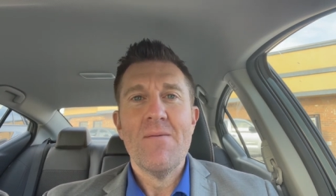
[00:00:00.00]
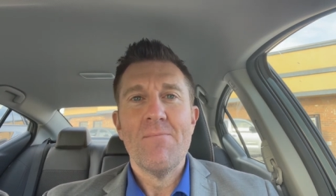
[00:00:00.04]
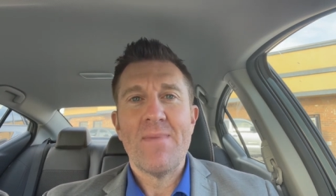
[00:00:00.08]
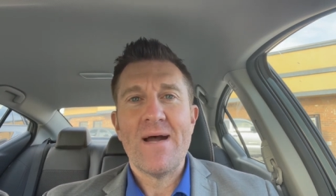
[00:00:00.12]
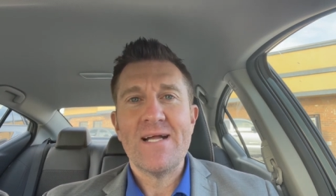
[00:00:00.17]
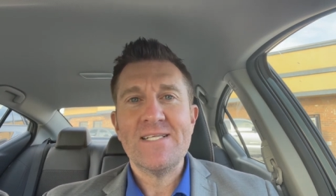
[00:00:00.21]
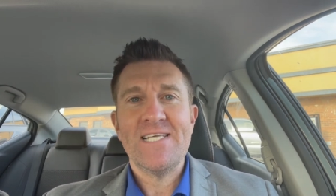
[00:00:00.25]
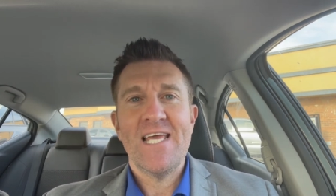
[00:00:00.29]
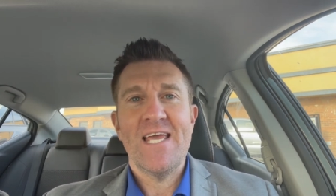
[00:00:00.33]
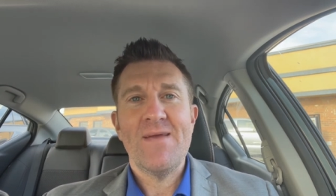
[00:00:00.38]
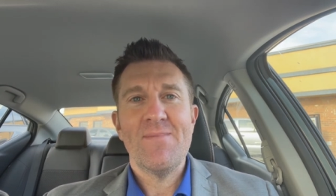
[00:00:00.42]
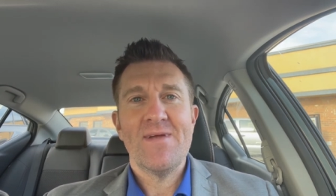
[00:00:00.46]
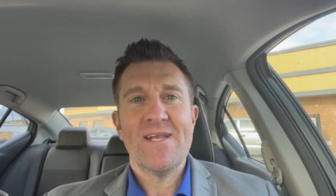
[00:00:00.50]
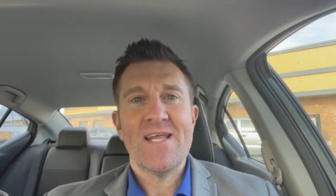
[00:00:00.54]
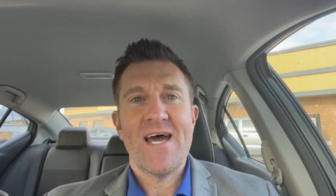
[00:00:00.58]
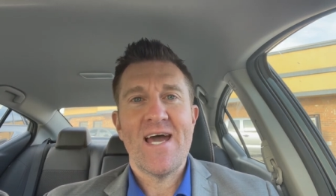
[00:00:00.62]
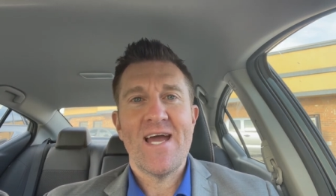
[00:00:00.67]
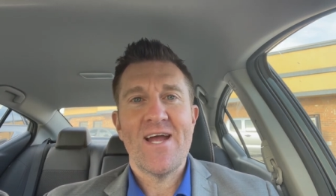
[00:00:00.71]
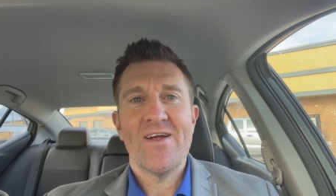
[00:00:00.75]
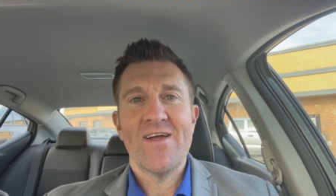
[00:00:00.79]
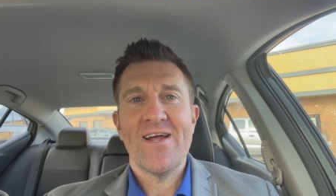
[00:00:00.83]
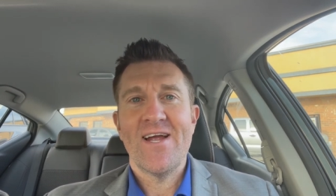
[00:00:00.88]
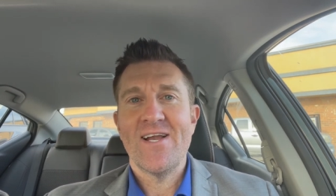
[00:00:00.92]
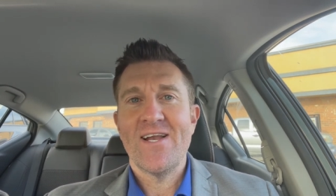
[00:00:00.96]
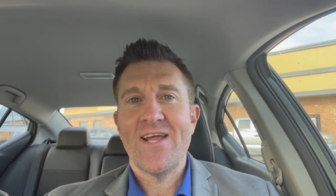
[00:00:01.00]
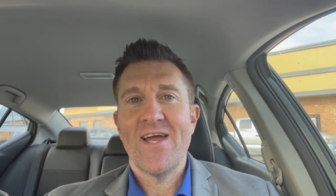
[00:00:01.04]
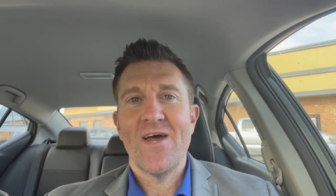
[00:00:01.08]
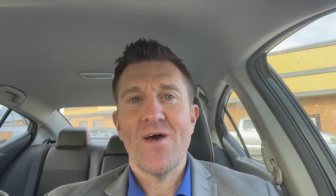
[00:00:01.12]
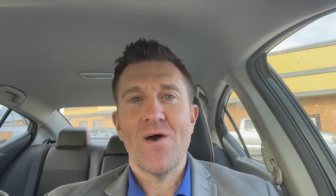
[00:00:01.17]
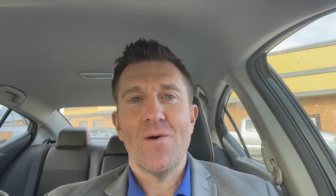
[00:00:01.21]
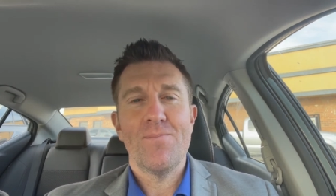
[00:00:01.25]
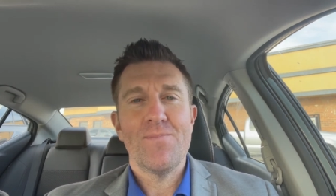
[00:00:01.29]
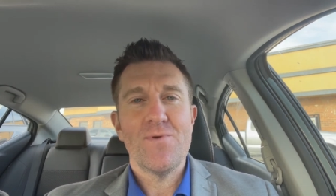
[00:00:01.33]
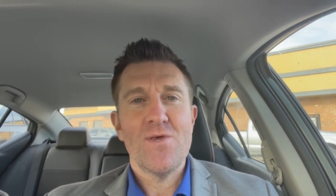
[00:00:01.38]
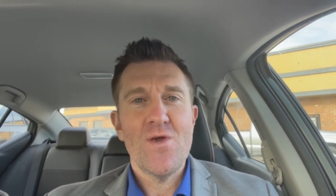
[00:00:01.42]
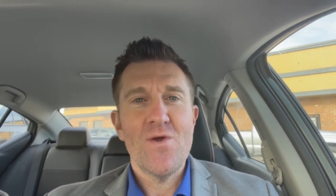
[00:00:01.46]
My team and I are here to
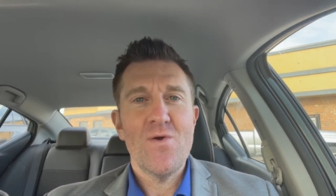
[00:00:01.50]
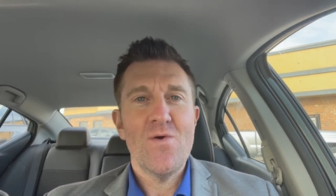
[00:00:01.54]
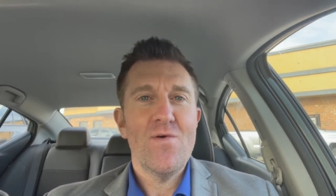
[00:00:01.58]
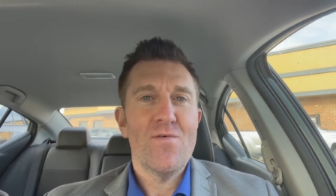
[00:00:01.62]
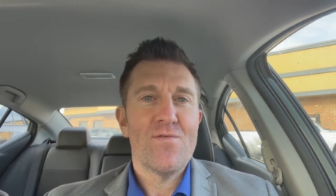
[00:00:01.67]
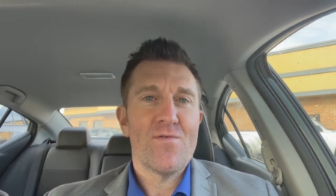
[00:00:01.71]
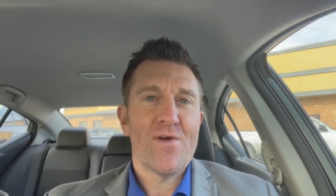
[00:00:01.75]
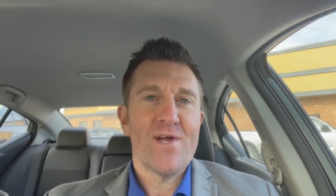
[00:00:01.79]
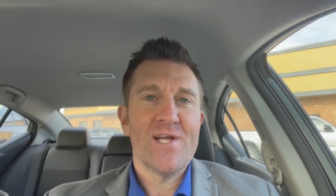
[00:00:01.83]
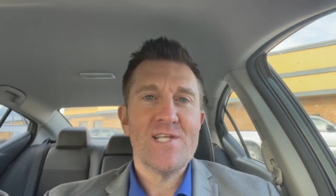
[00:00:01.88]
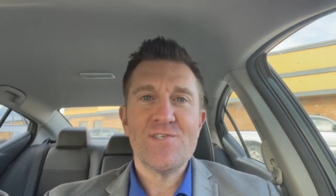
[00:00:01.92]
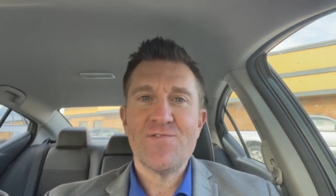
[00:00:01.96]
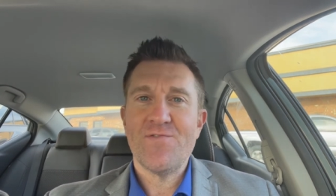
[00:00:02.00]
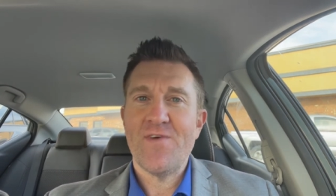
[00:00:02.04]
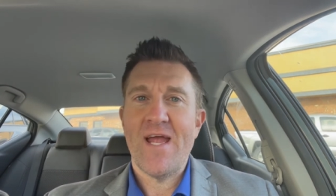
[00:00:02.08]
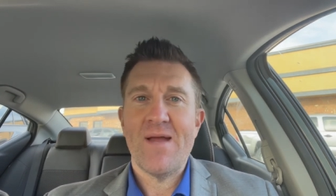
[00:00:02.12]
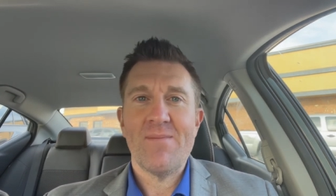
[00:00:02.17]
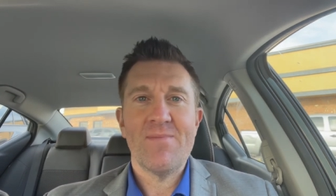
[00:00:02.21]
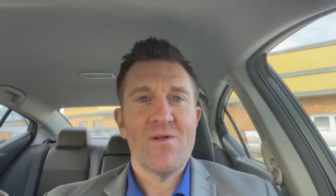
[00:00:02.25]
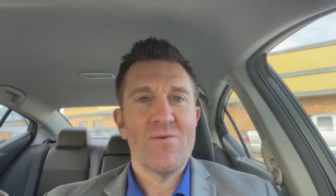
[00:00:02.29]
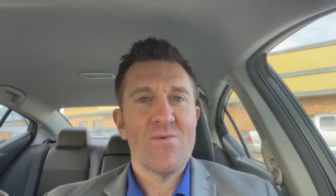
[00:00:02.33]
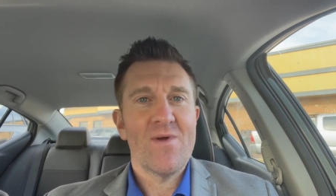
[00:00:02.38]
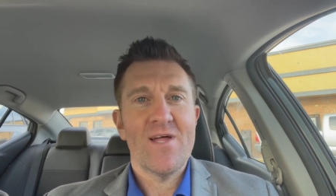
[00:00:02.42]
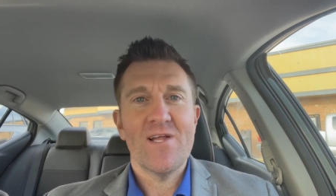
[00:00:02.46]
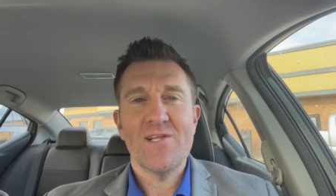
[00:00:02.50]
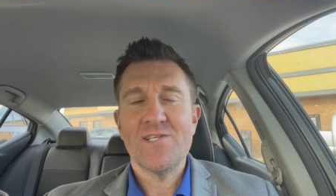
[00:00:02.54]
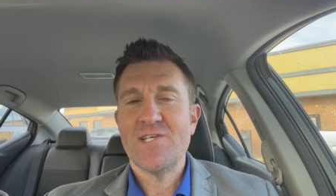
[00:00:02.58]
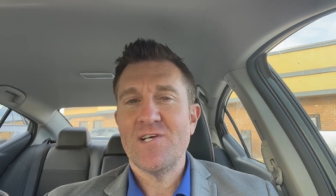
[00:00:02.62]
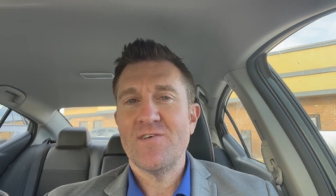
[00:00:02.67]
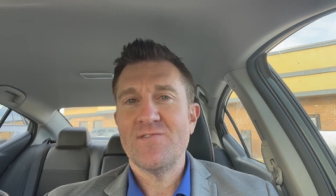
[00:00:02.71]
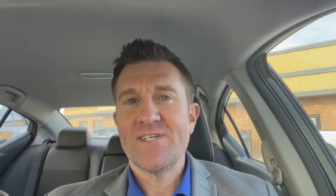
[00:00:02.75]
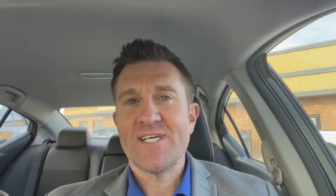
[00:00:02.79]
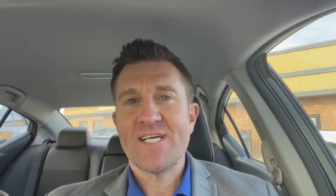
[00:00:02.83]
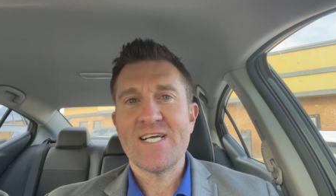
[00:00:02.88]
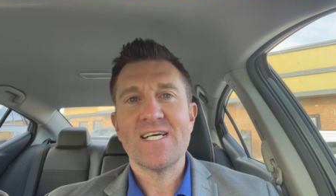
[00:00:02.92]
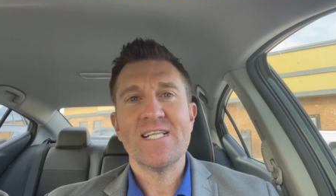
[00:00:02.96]
help you, friends, family,
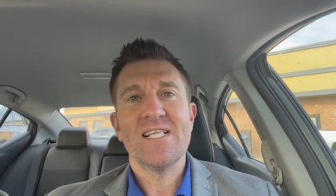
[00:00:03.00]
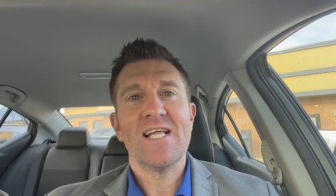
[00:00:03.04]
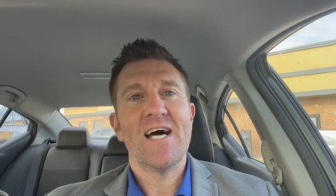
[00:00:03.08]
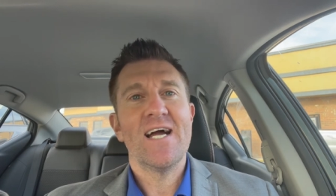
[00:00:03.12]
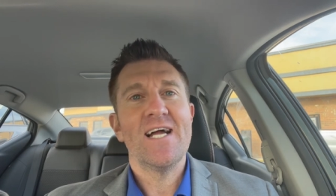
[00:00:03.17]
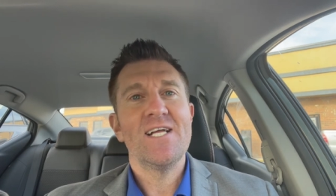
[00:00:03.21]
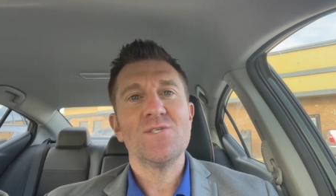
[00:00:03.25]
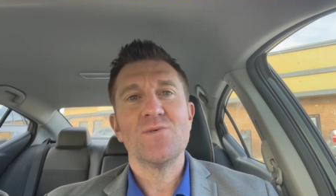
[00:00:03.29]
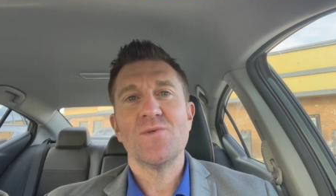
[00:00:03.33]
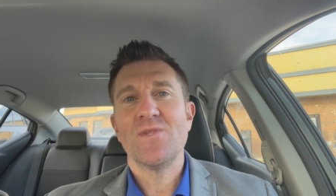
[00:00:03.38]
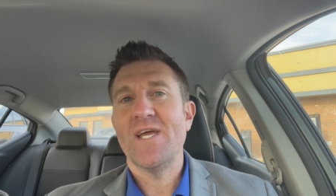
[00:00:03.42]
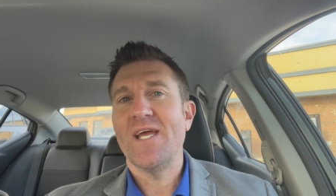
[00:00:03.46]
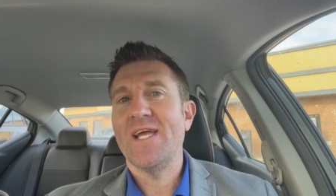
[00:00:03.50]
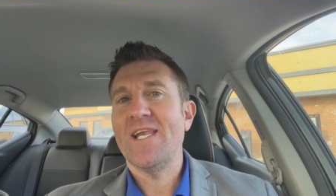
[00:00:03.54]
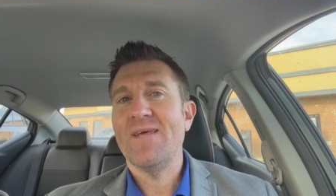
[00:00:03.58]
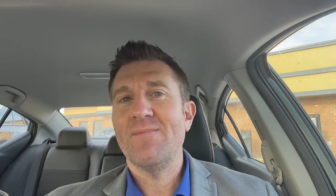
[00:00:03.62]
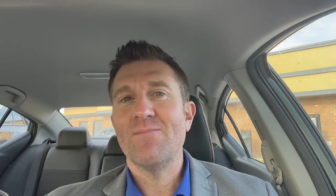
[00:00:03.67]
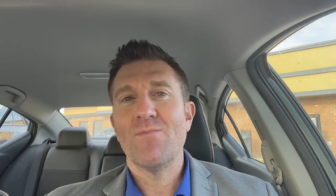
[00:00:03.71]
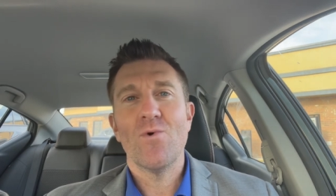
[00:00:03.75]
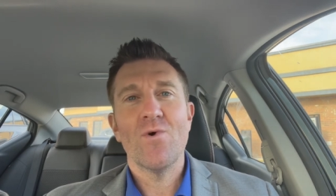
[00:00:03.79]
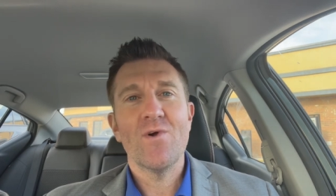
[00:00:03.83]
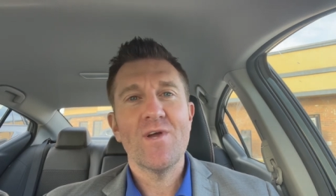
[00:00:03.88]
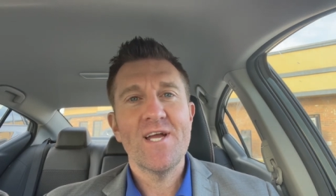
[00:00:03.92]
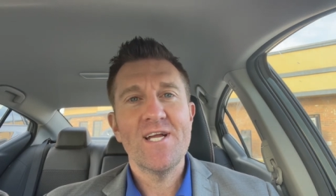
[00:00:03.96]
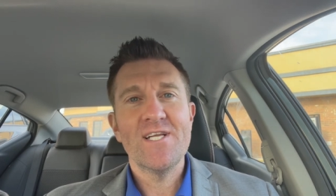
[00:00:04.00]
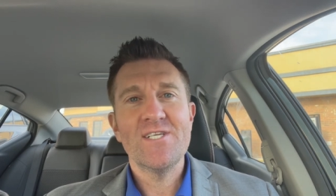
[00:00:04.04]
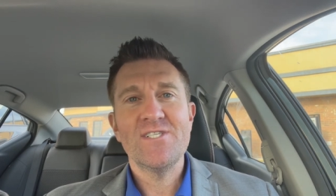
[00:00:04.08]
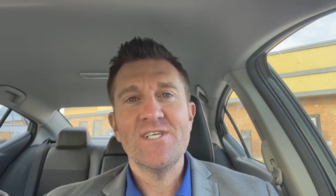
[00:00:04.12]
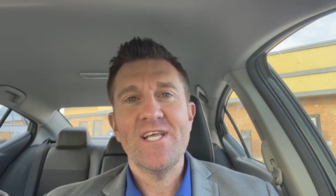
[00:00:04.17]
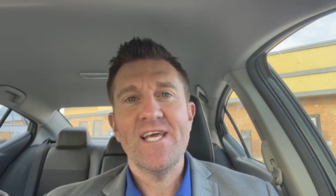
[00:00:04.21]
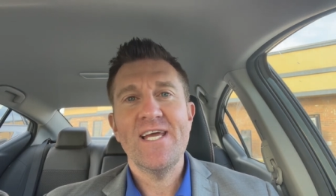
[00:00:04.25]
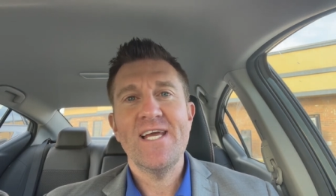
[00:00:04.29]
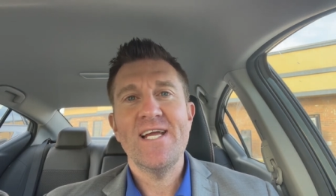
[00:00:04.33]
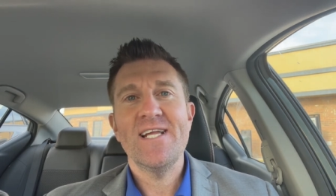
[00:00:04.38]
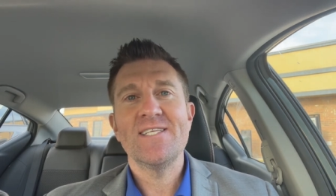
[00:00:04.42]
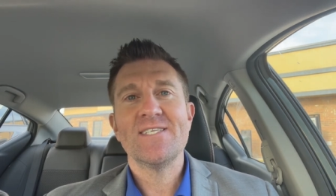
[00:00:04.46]
relatives, and clients with any mortgage
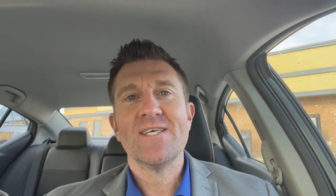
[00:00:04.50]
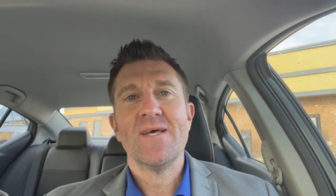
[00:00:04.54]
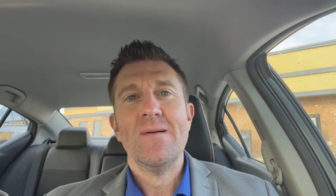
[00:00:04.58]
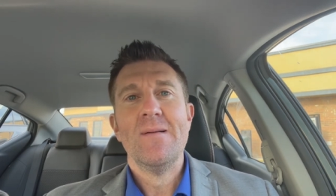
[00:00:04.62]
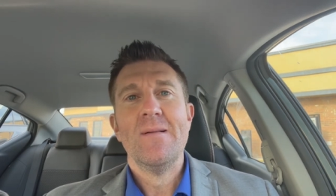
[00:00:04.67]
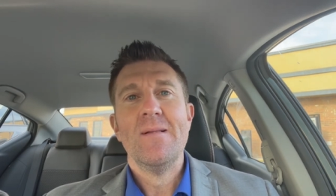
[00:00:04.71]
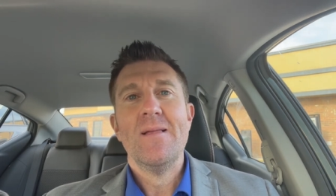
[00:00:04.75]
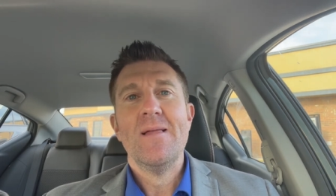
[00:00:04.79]
needs.